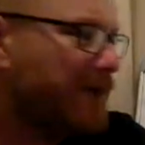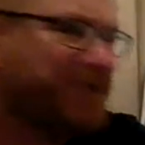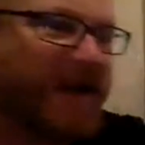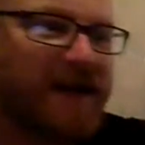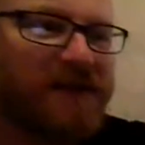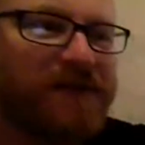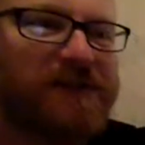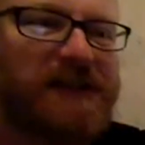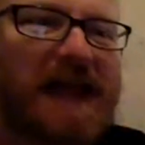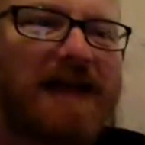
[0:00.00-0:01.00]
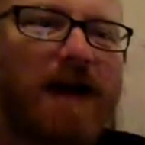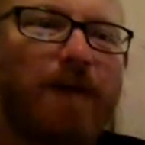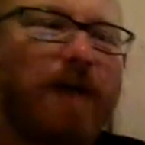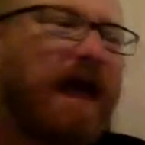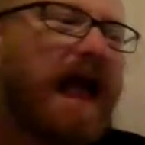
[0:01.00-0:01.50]
Thanks for staying
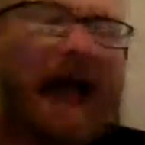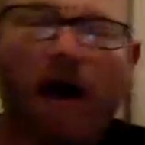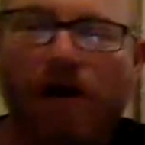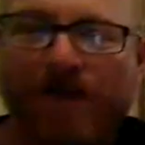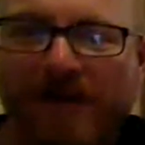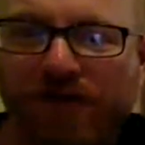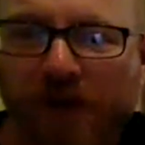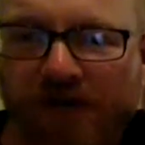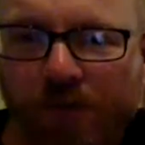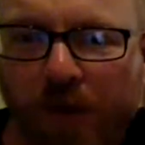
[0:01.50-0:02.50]
up. Out of interest,